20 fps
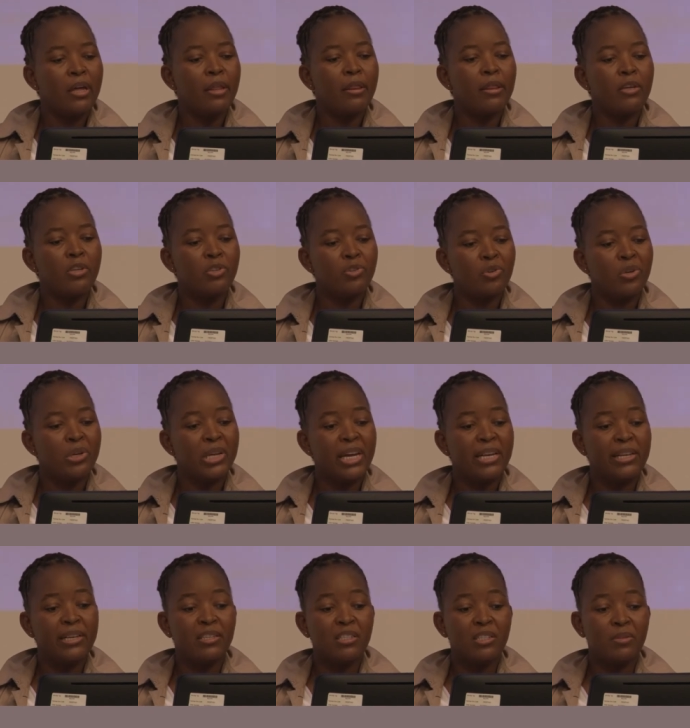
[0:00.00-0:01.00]
there should
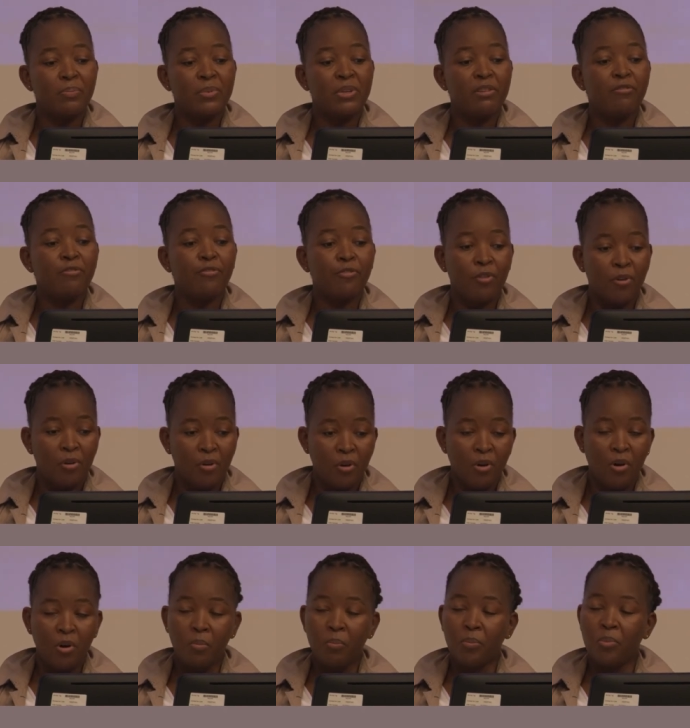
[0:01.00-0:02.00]
at least be four
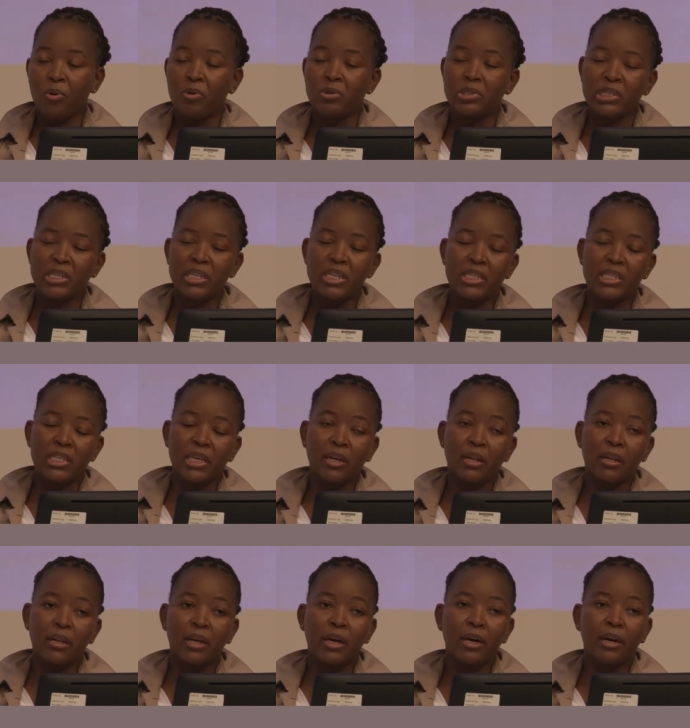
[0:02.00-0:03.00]

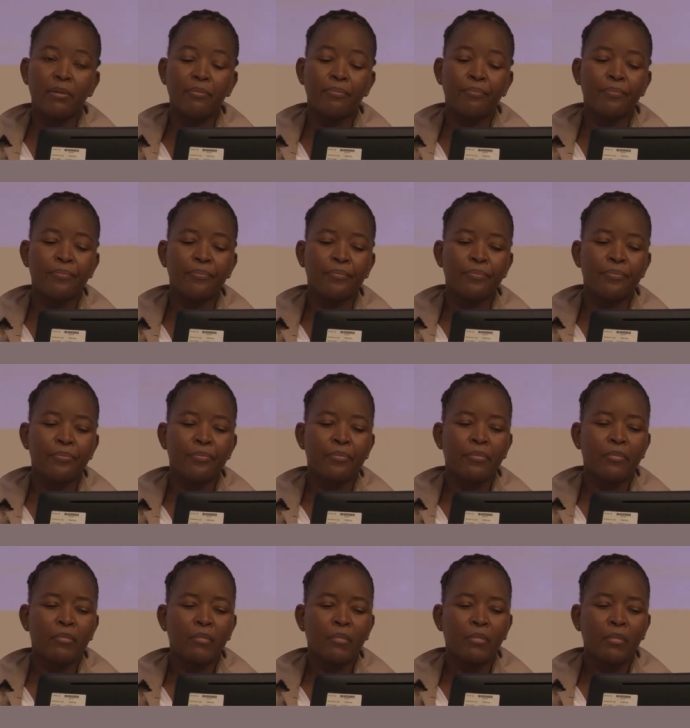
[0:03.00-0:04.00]
postnatal um,
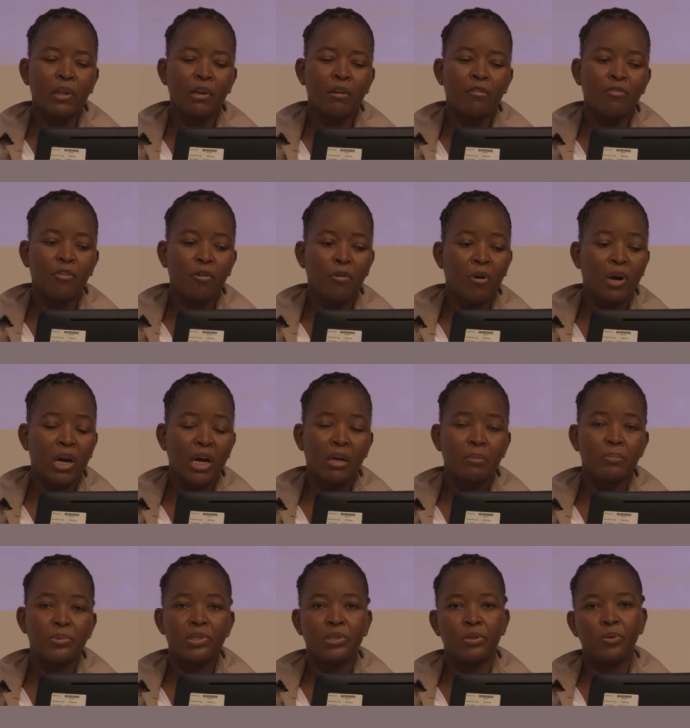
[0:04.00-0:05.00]

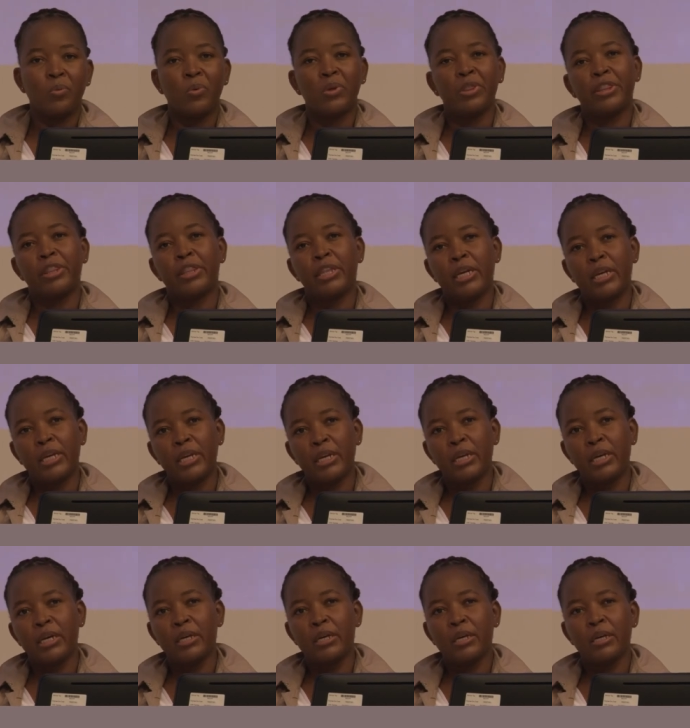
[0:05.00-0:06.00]
follow-ups within